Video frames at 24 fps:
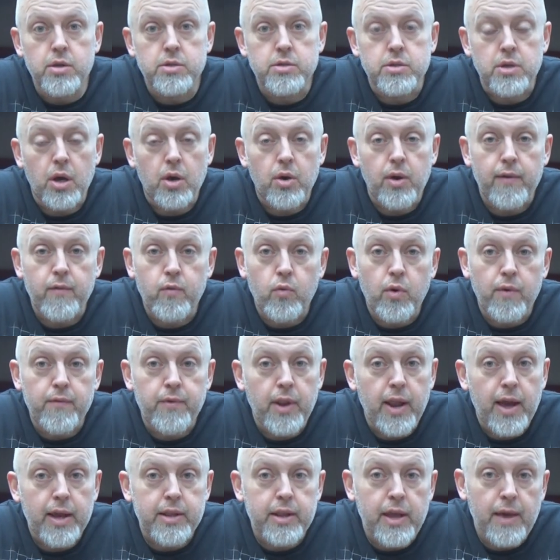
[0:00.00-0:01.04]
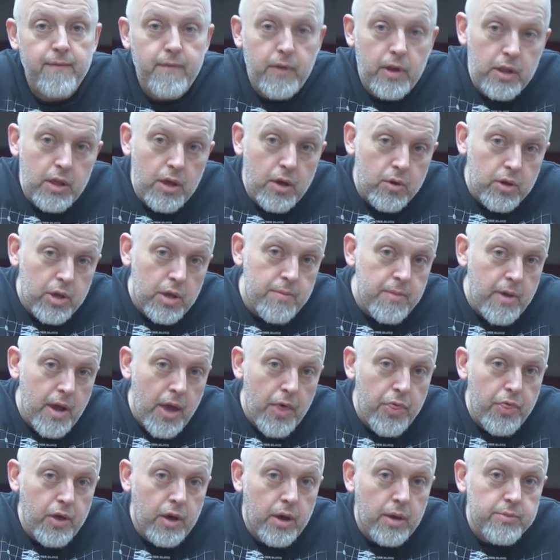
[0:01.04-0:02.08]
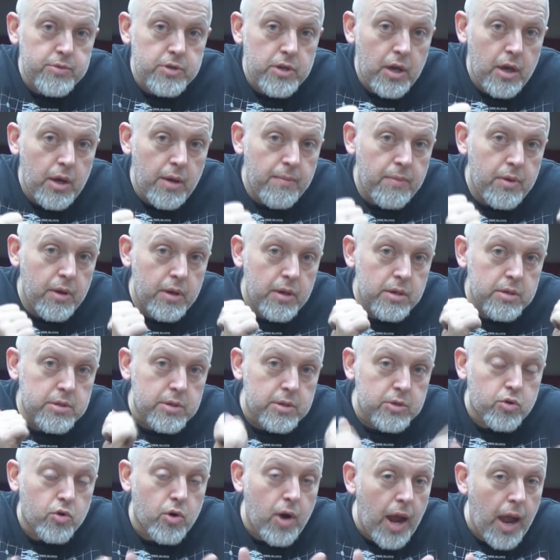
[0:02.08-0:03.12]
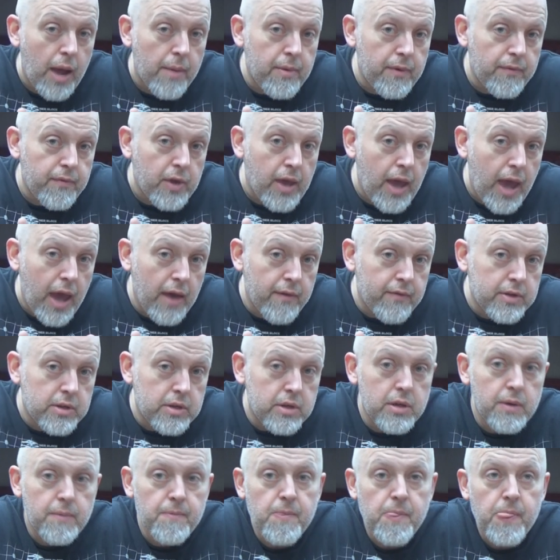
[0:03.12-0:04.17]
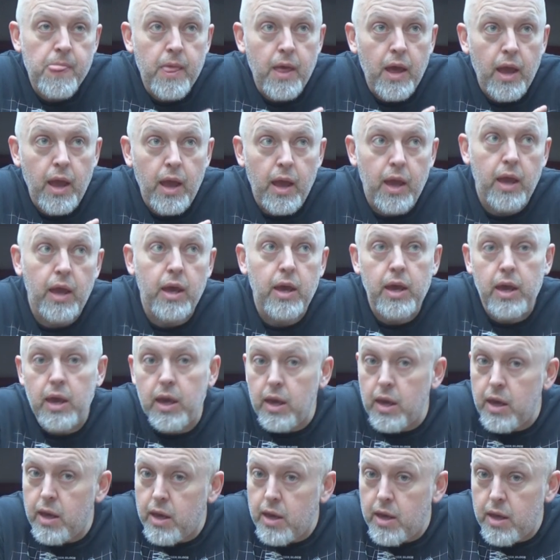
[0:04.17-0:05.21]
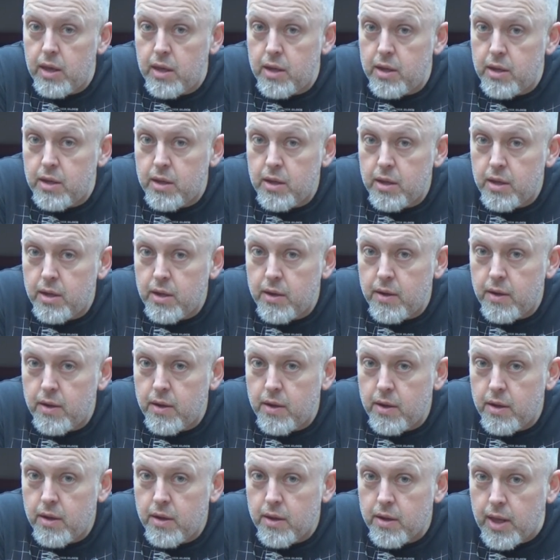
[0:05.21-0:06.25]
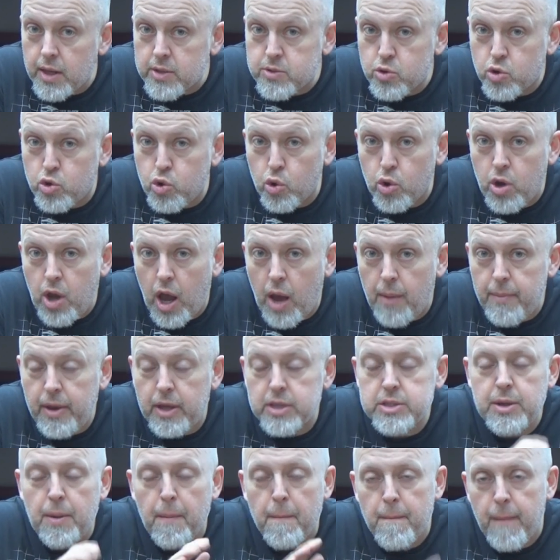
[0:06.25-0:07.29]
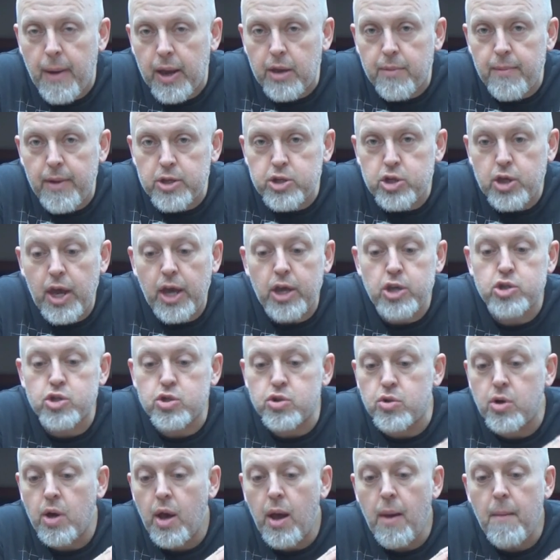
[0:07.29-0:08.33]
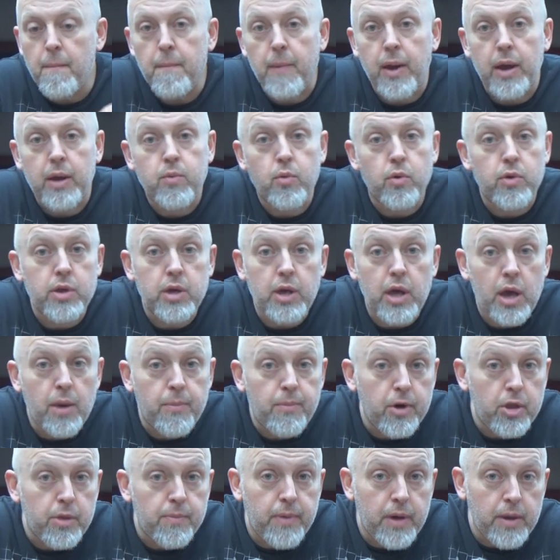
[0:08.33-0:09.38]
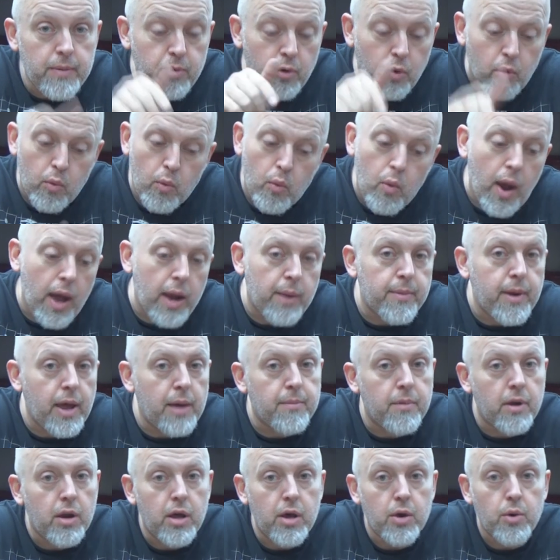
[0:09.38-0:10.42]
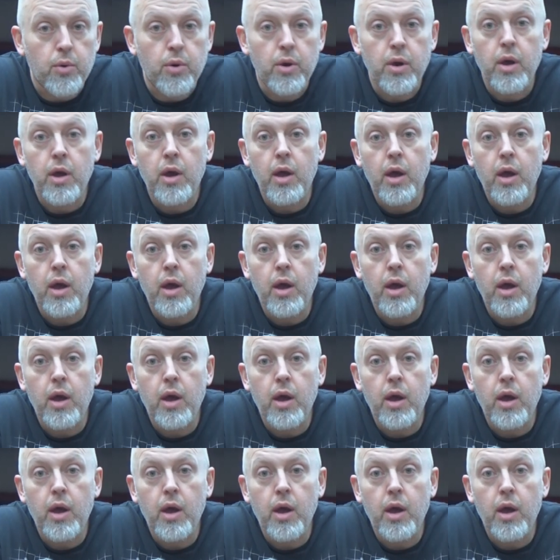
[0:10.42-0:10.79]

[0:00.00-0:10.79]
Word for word: So everyone, if you liked that video, give me a thumbs up, subscribe if you haven't, and got some cool comments, make them educational, make them where they can help other people, write them down below.